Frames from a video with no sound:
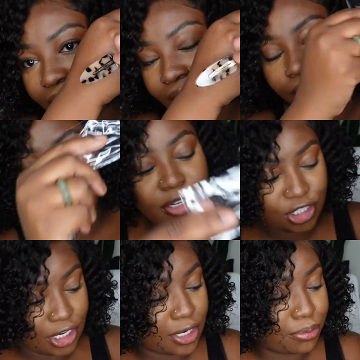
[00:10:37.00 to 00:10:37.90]
color?
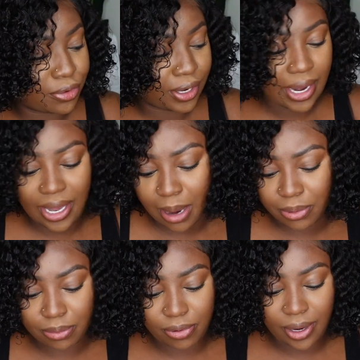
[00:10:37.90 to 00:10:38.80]
Cheetah print,
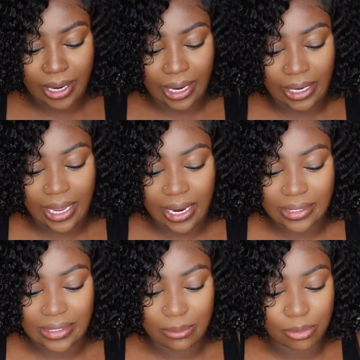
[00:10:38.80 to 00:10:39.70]
leopard print, any kind of
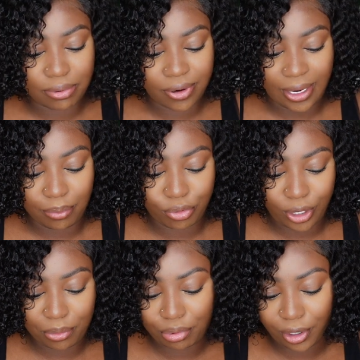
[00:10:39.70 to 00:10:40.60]
zebra print,
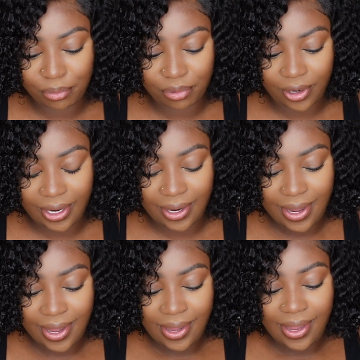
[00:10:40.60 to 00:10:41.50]
print, print,
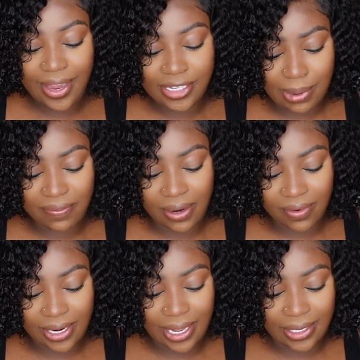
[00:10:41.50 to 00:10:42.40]
print is my
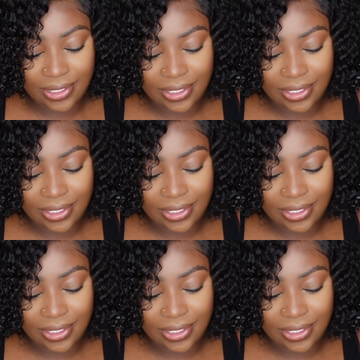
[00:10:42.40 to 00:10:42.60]
favorite color.